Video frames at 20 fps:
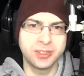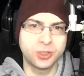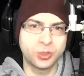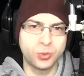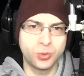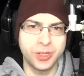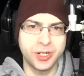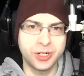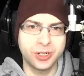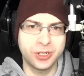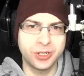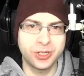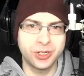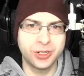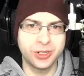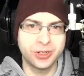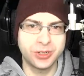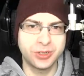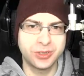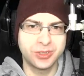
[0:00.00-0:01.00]
on
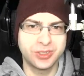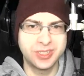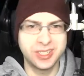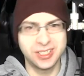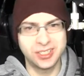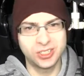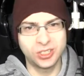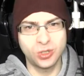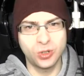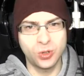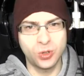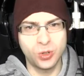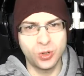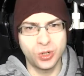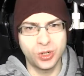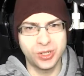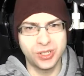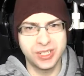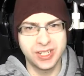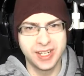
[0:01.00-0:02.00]
Twitter,
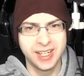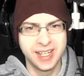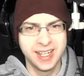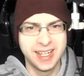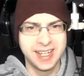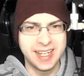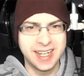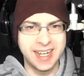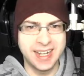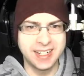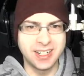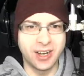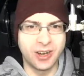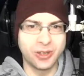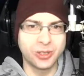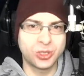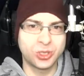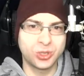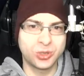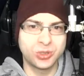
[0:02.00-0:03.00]
Discord, and
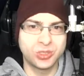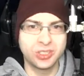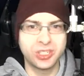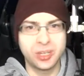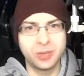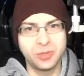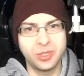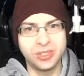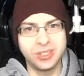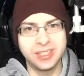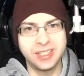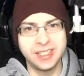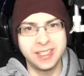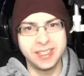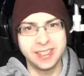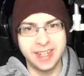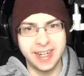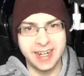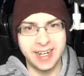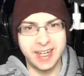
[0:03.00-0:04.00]
also the community
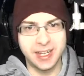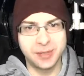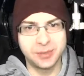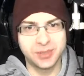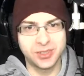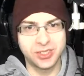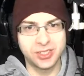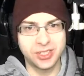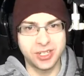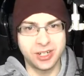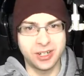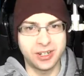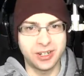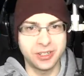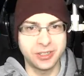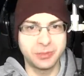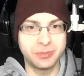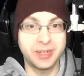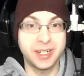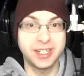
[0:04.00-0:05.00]
tabs
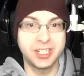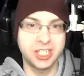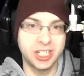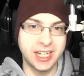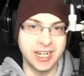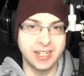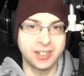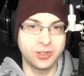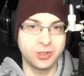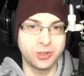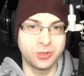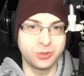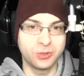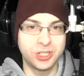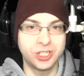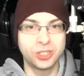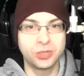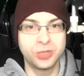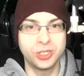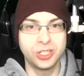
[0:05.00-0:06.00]
on my channel,
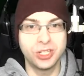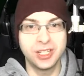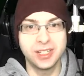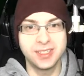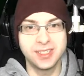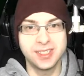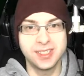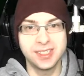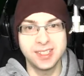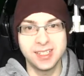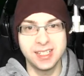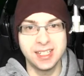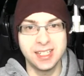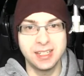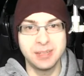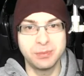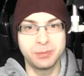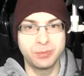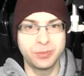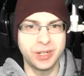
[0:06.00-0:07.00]
which we can
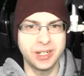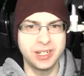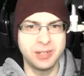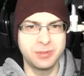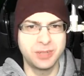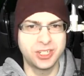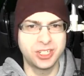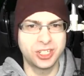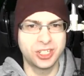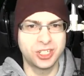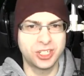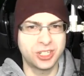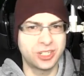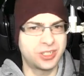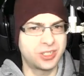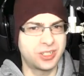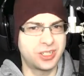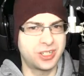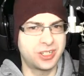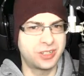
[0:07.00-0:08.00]
see pretty much
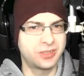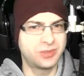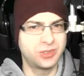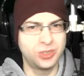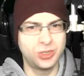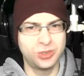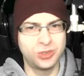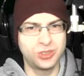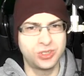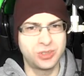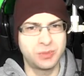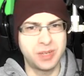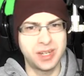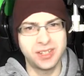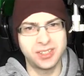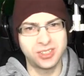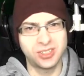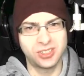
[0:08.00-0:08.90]
a lot of news about